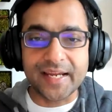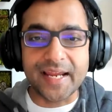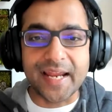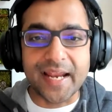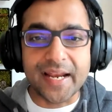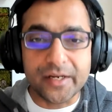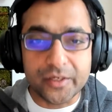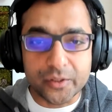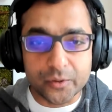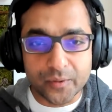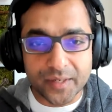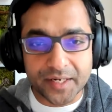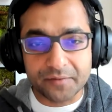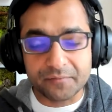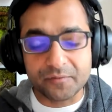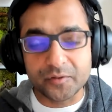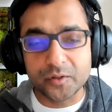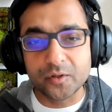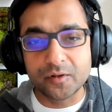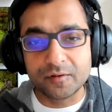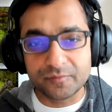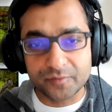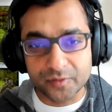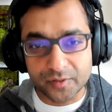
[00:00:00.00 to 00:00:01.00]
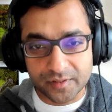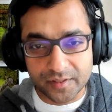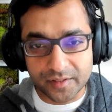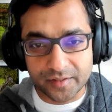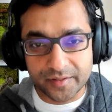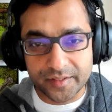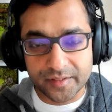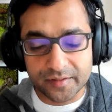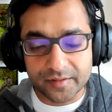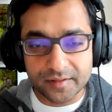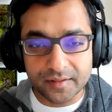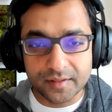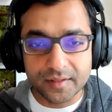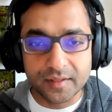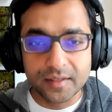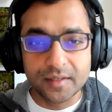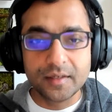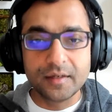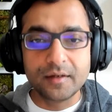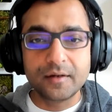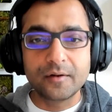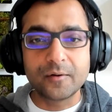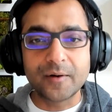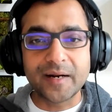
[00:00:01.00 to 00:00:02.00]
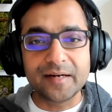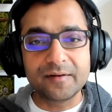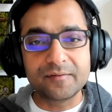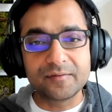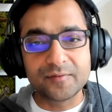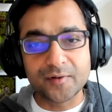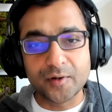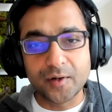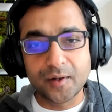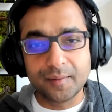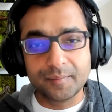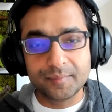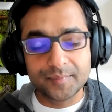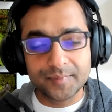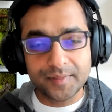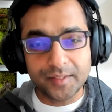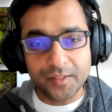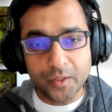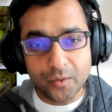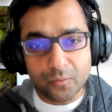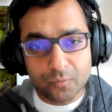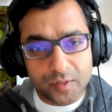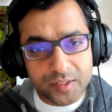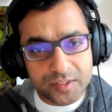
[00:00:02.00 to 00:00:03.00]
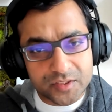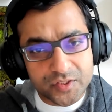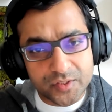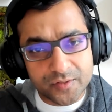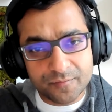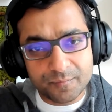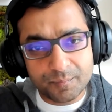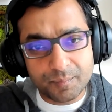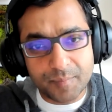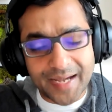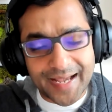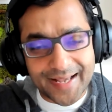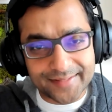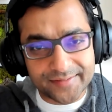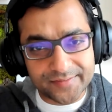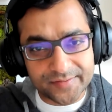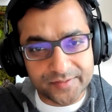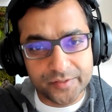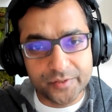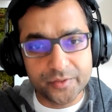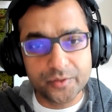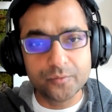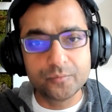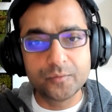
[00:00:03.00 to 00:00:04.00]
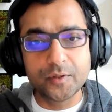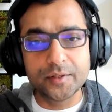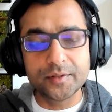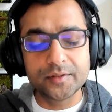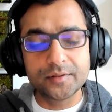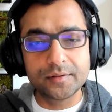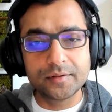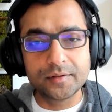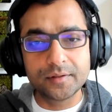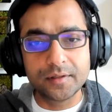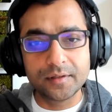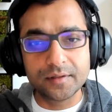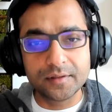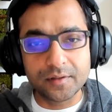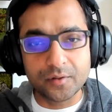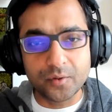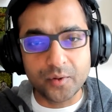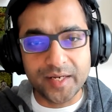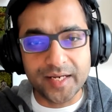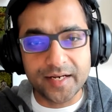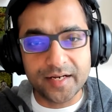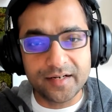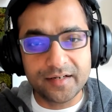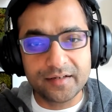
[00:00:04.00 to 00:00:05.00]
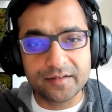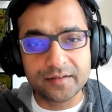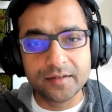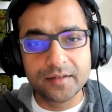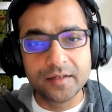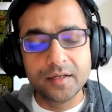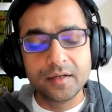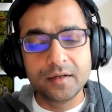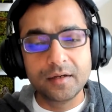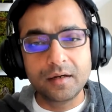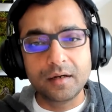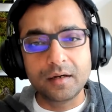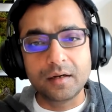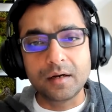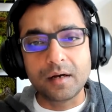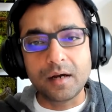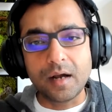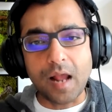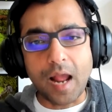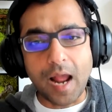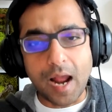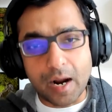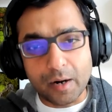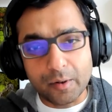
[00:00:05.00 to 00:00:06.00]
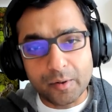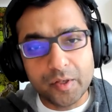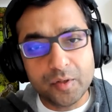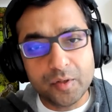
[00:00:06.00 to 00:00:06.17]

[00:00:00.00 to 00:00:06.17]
end-to-end view of your career right from you know what sort of path do you want to uh, create uh, how do